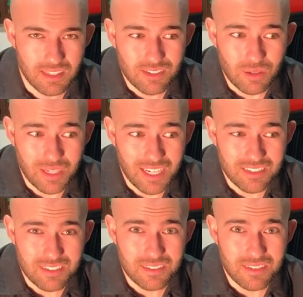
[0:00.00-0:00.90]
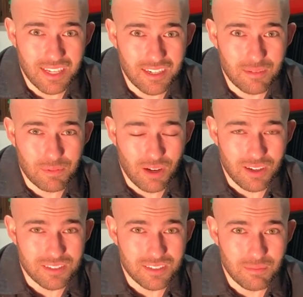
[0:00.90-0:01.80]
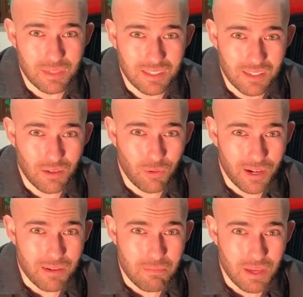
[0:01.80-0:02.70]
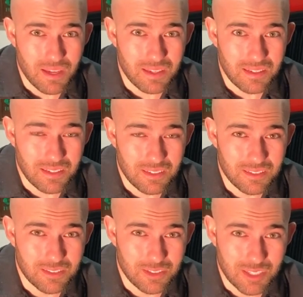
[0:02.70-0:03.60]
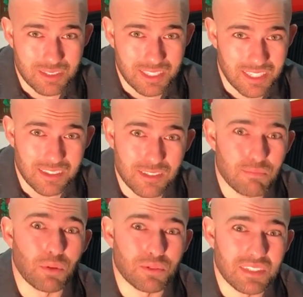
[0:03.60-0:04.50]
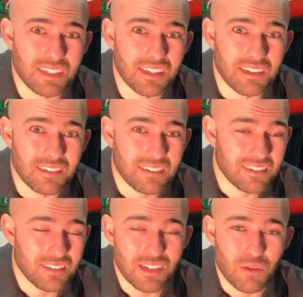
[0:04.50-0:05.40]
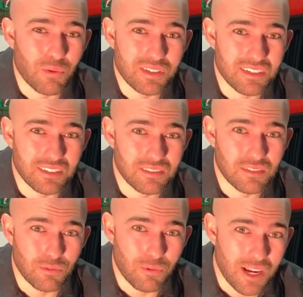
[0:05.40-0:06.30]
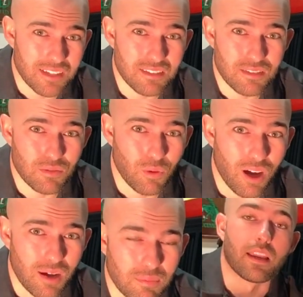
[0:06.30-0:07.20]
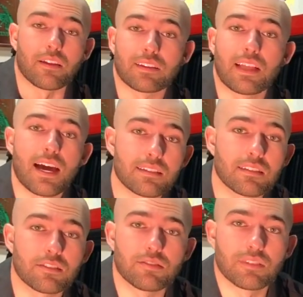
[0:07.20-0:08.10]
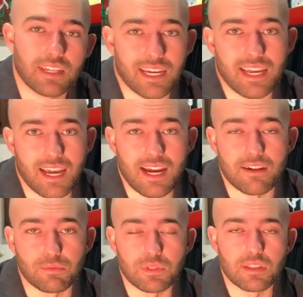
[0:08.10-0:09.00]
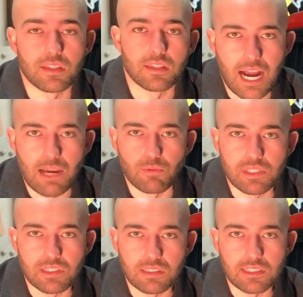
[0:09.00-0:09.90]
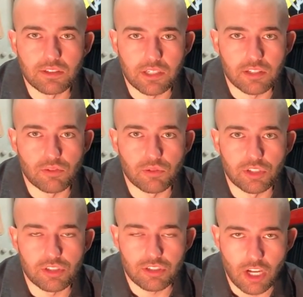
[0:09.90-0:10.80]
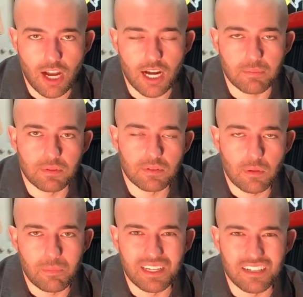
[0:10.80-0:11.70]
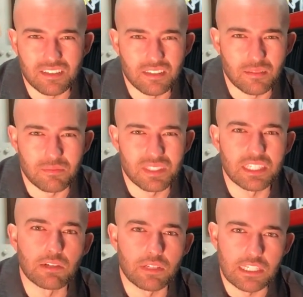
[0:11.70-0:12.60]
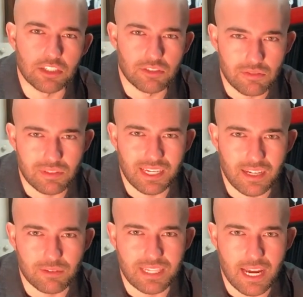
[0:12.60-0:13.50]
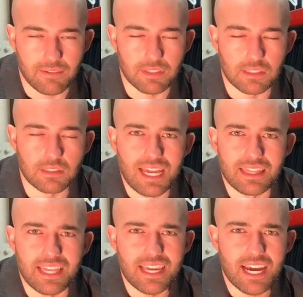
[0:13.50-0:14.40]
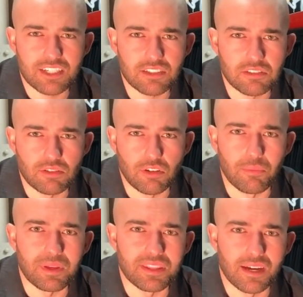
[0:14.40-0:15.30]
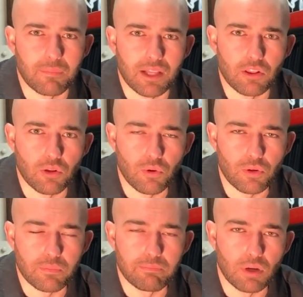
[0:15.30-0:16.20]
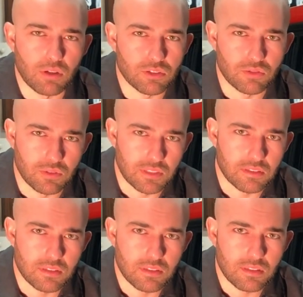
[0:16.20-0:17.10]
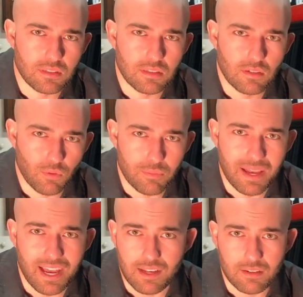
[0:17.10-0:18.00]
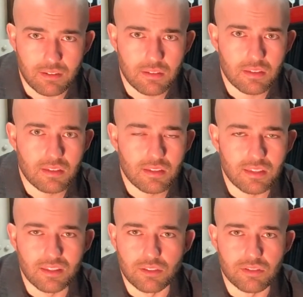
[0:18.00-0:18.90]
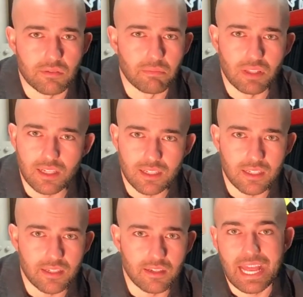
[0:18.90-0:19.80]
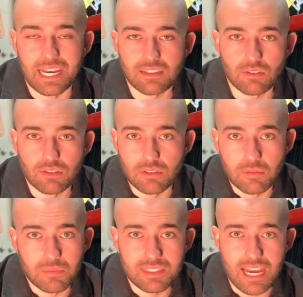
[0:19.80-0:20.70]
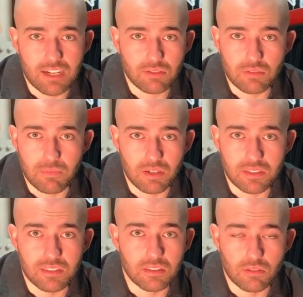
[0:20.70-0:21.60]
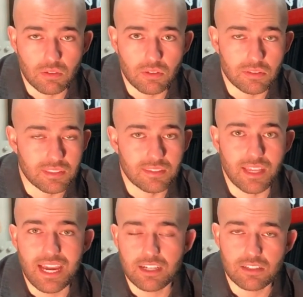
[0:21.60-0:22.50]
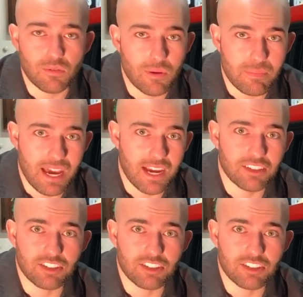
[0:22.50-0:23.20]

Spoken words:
So it actually ended up costing me quite a bit just to get this bolted in. It wasn't a direct swap. Now the last issue that I have with it, I recently took it to a shop because of some steering issues that I was having, and they actually told me that my lower ball joints were bad. There's some play in it, and I told them this axle is barely a year old, and they actually went back,